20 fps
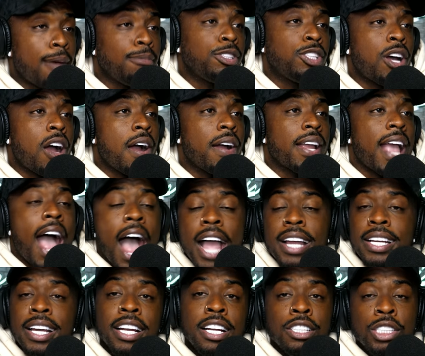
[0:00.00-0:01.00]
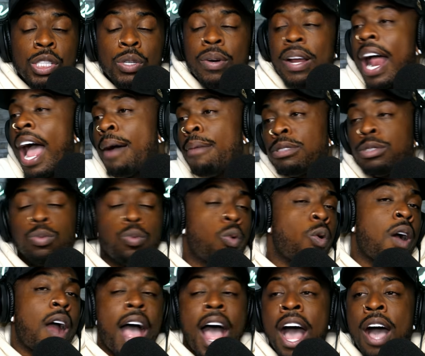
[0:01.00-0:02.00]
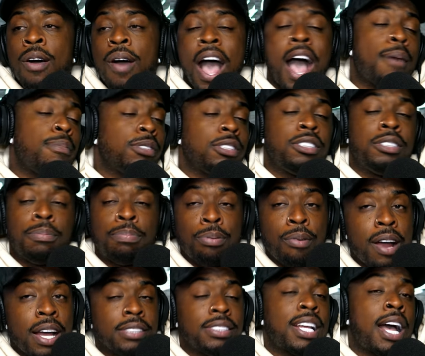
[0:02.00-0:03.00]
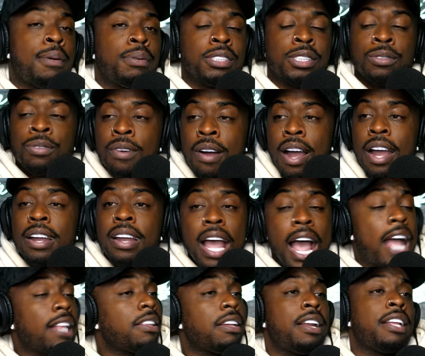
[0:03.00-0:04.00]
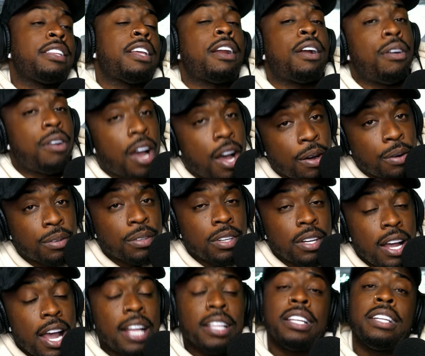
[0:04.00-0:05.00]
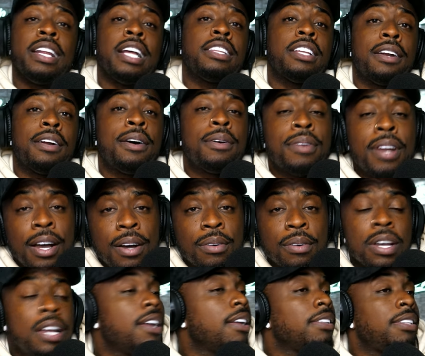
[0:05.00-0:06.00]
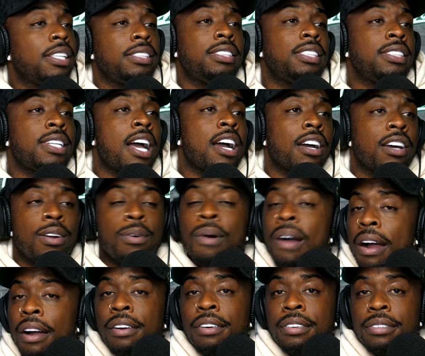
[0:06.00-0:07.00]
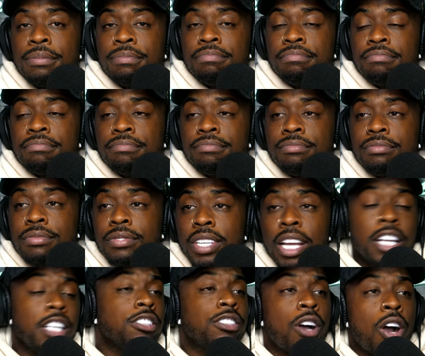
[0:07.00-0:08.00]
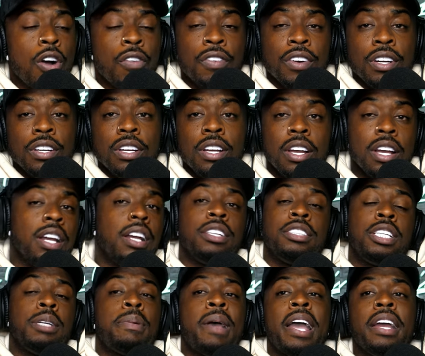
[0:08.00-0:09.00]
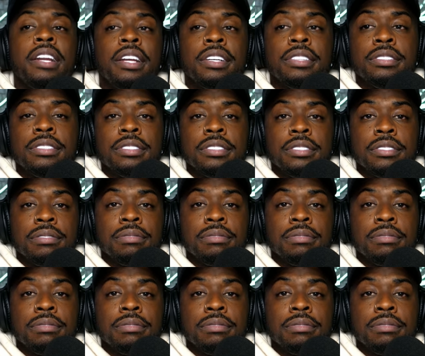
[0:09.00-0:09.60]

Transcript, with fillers: I'm sorry. I couldn't do it. I was wore out. I was depressed. I was crying. I had to let that all go. I had to let that whole know. This is not going to work. And it's over. And she paid it.